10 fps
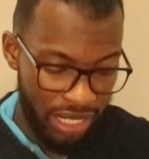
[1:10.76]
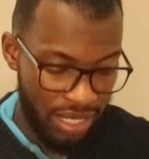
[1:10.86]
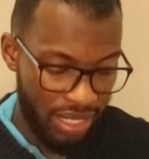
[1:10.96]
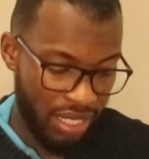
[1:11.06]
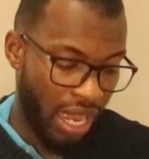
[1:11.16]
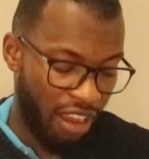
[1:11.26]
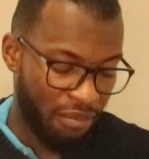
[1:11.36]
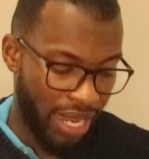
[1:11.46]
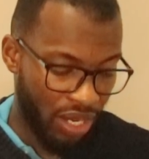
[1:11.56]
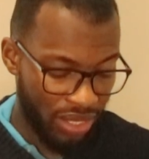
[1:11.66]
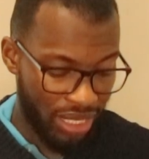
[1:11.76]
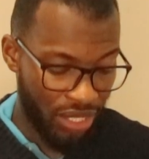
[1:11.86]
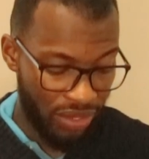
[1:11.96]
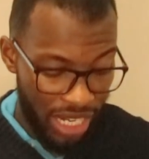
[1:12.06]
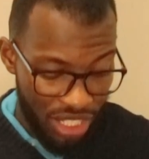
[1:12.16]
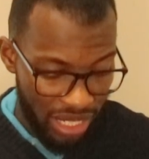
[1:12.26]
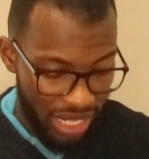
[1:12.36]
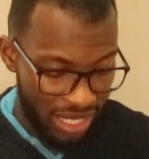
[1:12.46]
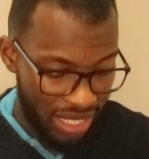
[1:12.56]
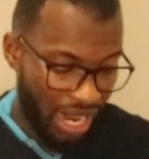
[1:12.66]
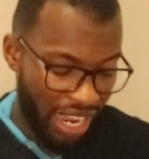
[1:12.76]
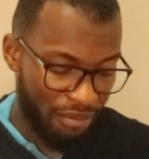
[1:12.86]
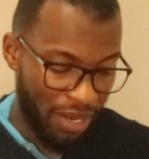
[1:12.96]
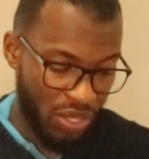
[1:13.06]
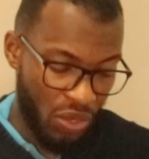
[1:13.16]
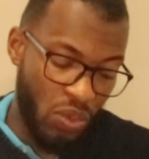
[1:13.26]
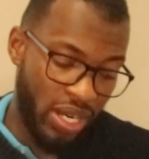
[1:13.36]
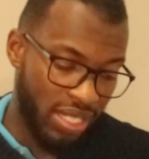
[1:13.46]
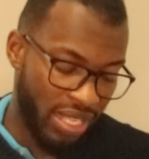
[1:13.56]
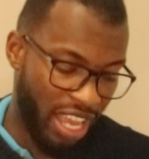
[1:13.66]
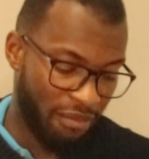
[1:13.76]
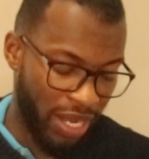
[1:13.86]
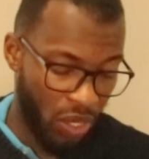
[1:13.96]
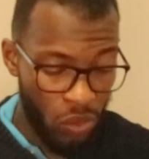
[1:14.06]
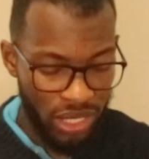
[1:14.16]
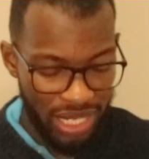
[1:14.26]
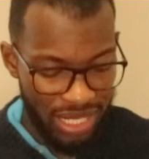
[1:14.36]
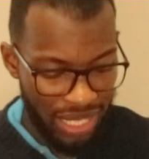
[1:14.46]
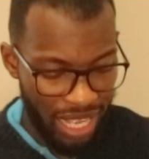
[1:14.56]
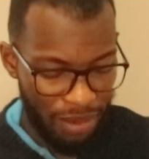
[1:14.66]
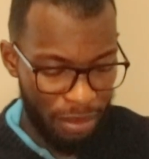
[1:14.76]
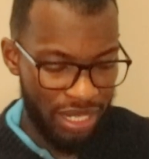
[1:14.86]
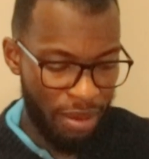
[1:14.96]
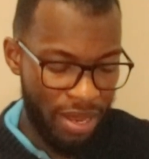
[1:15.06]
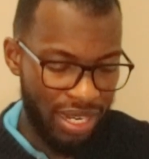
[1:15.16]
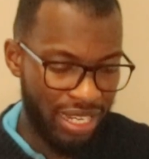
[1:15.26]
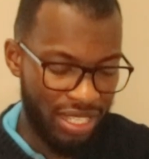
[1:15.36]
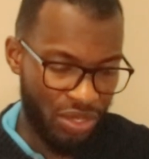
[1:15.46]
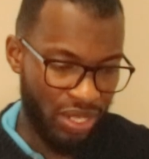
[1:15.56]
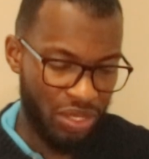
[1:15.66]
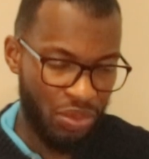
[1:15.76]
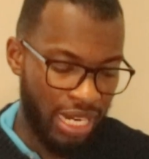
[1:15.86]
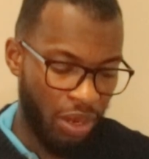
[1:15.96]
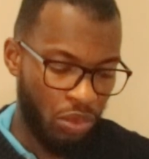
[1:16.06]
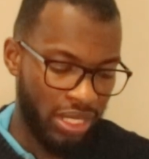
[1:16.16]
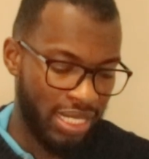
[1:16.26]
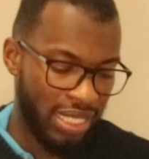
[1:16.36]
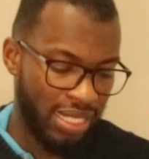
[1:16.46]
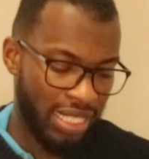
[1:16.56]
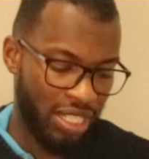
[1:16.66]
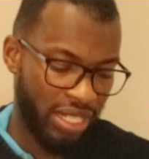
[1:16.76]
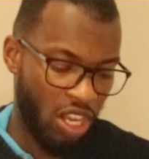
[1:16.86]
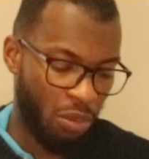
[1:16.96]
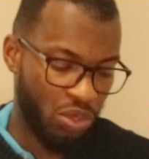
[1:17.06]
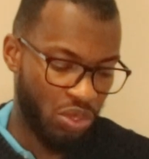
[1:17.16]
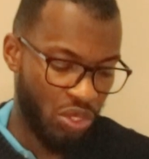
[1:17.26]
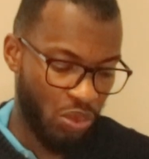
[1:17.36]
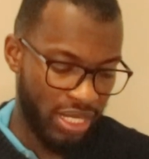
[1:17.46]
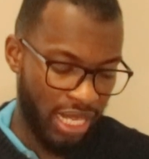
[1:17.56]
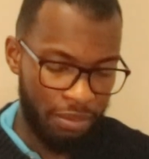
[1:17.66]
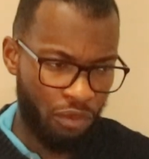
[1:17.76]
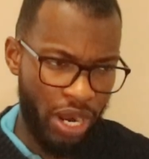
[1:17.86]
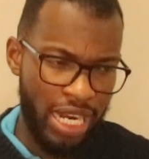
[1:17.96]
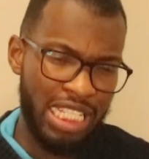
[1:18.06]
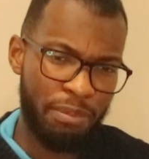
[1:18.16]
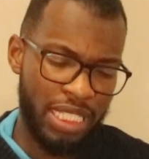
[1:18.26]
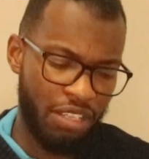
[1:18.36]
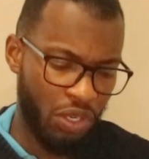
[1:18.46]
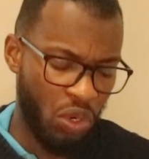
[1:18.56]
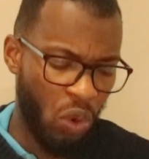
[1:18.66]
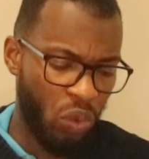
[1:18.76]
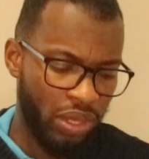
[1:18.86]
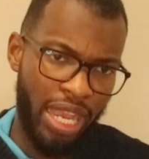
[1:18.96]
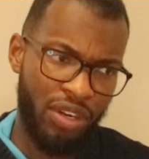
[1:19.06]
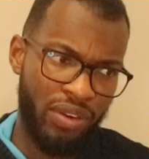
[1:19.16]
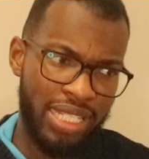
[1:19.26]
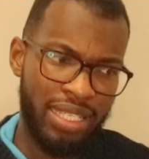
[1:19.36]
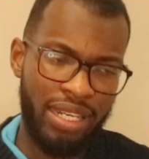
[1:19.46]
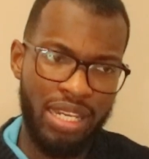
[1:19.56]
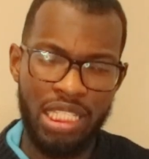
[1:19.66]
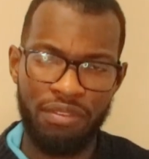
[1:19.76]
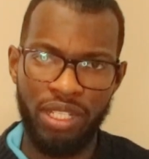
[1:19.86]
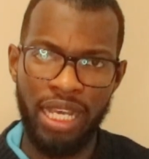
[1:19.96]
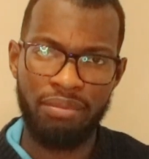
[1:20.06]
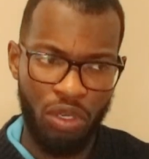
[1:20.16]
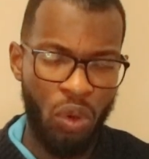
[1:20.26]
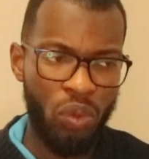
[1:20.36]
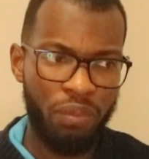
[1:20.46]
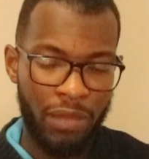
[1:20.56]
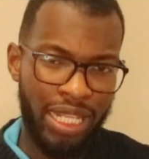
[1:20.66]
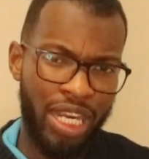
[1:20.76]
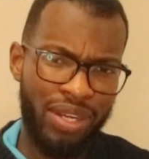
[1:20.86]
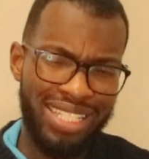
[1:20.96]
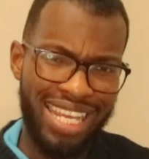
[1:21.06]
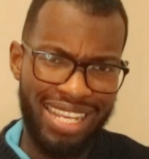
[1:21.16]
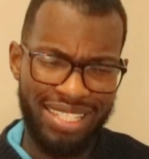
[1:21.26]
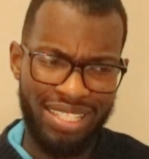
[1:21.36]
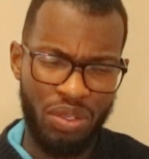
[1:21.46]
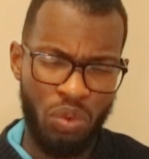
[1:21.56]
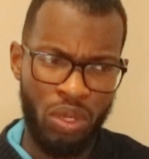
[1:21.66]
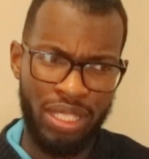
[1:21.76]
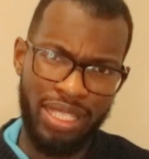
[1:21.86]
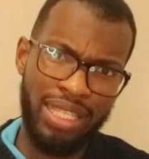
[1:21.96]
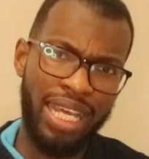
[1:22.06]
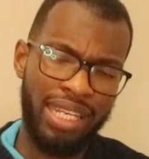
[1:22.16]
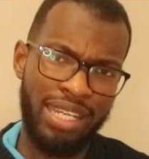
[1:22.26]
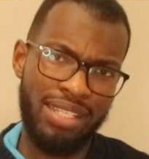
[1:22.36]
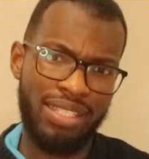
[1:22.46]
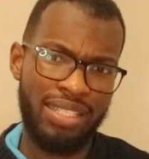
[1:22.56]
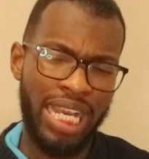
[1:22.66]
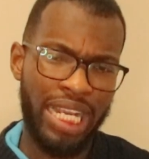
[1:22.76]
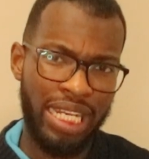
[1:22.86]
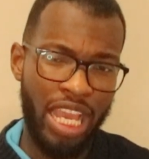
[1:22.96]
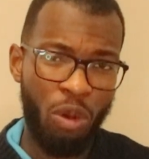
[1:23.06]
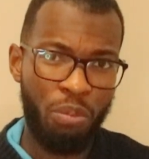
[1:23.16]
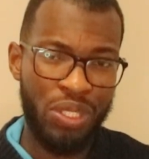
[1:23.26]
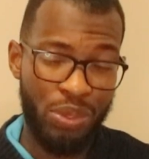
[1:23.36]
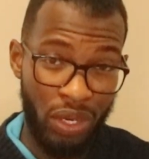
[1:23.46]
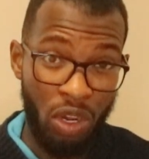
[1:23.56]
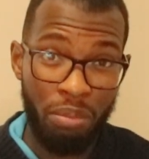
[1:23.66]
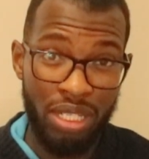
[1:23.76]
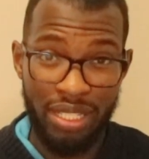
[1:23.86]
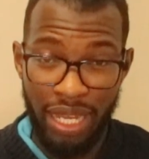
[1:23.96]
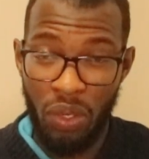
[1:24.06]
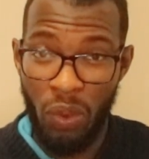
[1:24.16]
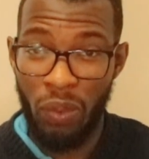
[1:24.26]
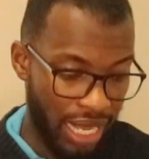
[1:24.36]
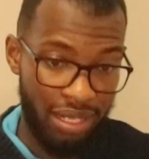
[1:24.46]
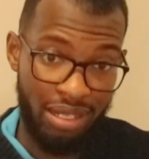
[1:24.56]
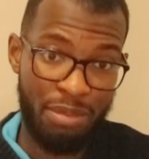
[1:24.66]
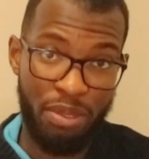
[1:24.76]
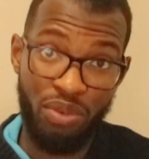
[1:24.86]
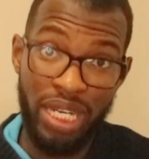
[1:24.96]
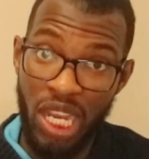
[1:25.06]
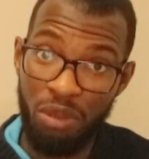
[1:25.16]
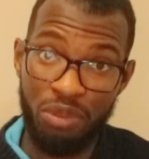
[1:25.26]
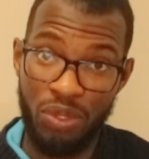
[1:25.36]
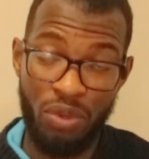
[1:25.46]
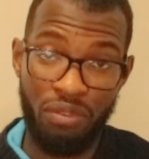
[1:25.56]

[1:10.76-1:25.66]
list, I have my content creation list, I have my school list, I have my coding list. There are many lists you can do. Now, what this list actually helps you to do is that for any specific goal, I create a list for that goal and I create tasks within that list that can help me to accomplish that goal. And it's been really helpful so